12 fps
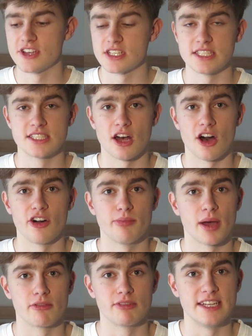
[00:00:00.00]
Firstly, start off
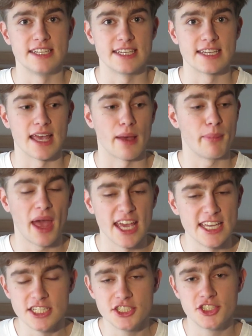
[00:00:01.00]
by reading a
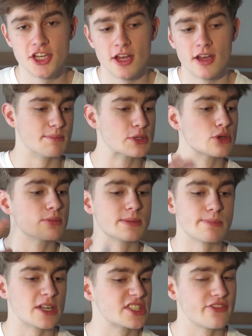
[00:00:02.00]
page, absorb as
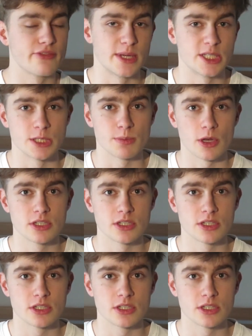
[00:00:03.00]
much information as